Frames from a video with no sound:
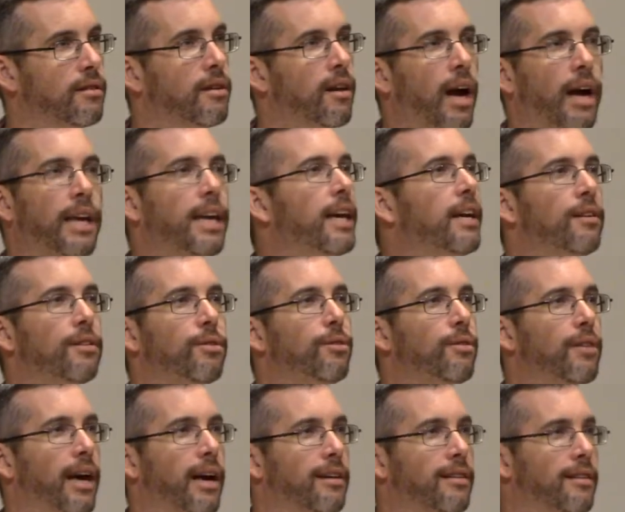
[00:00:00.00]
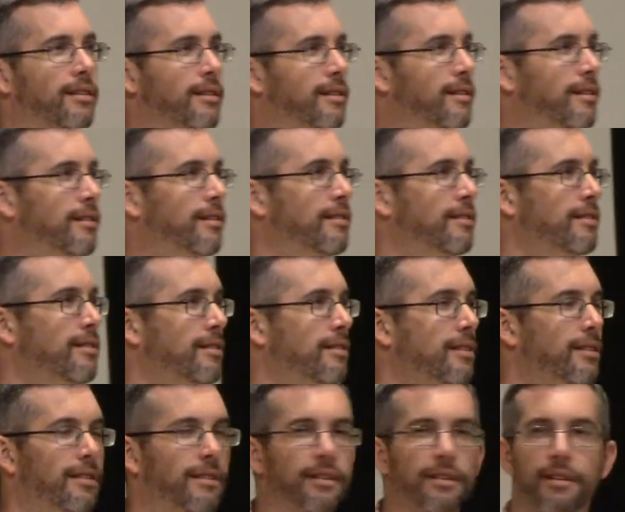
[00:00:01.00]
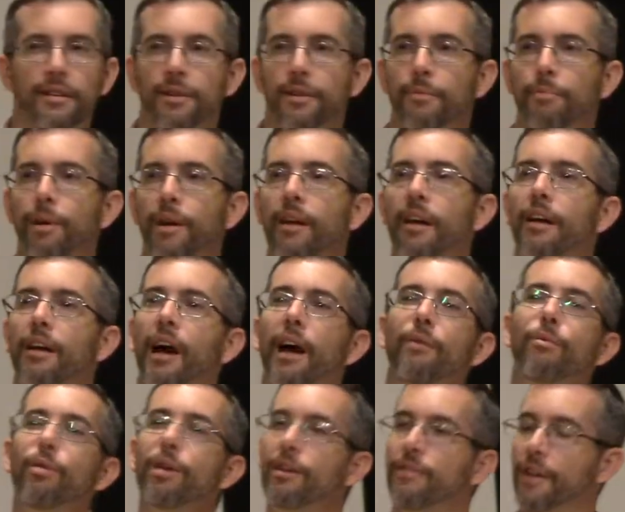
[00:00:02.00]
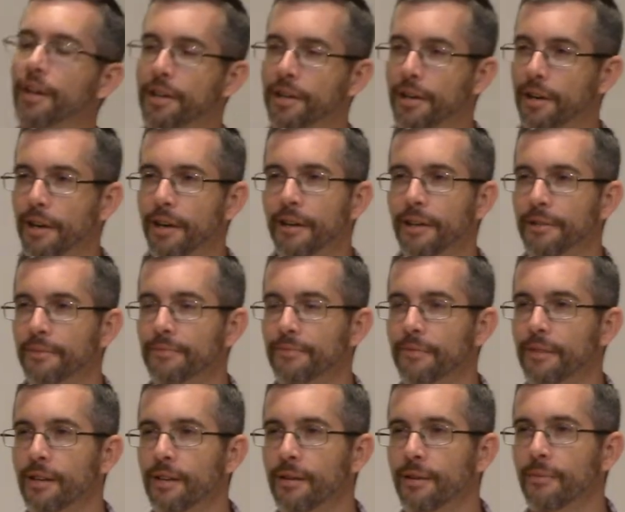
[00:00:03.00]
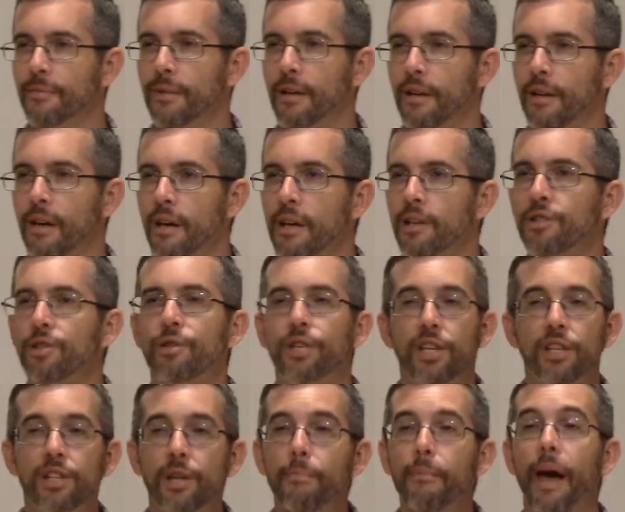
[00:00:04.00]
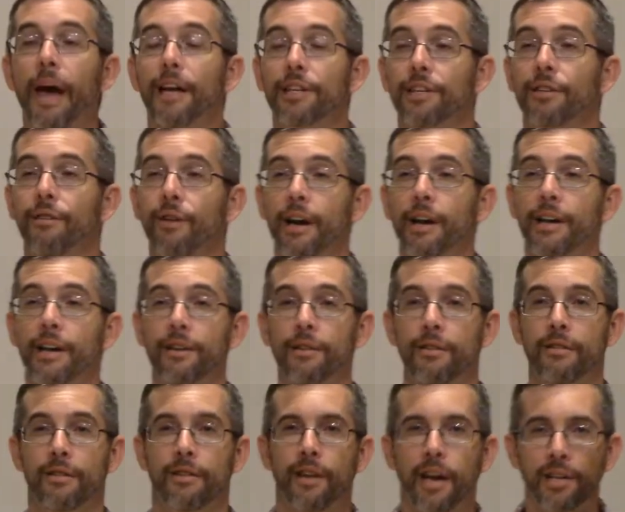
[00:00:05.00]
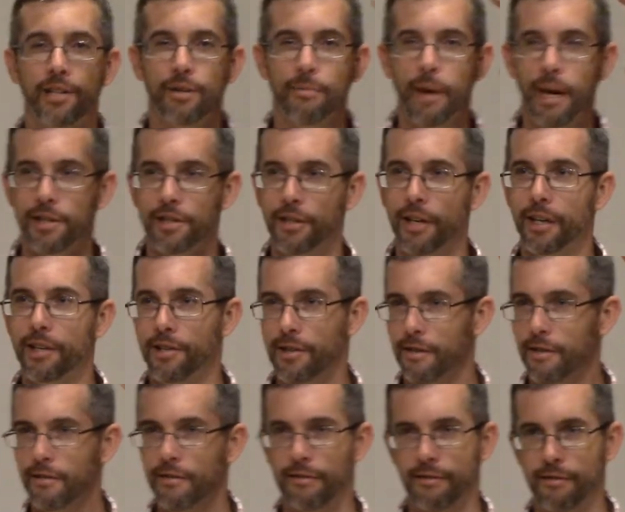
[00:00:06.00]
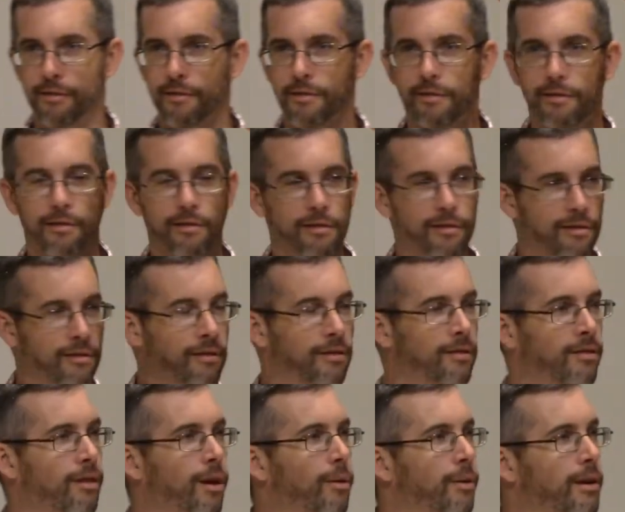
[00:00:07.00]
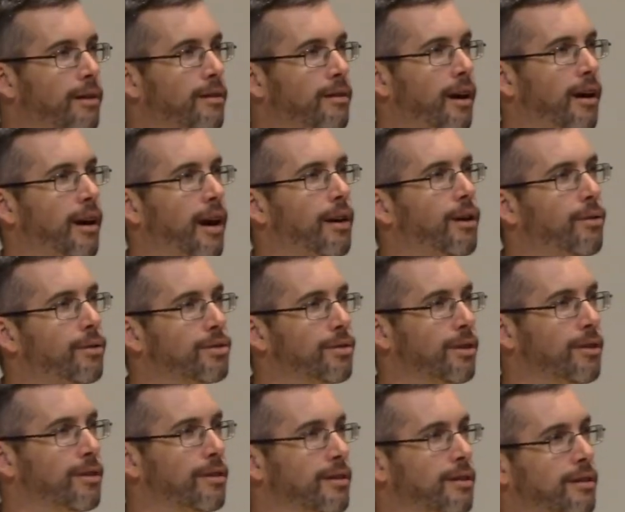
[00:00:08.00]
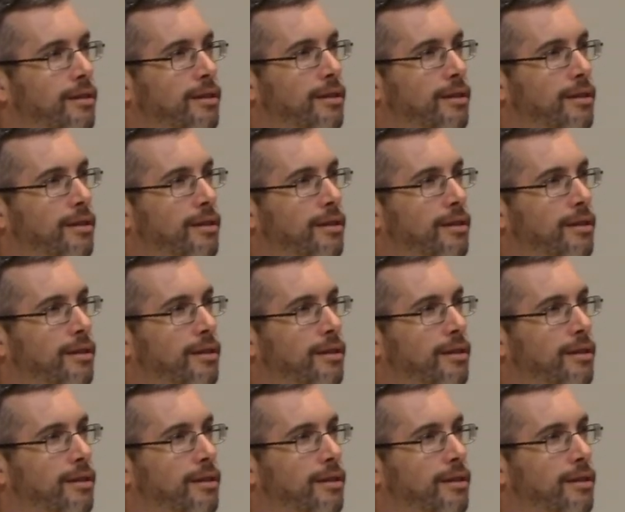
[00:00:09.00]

I can't do that, all right? But I would if I could. So just imagine, right? Can you, you got your imagination going? All right, I know it's early,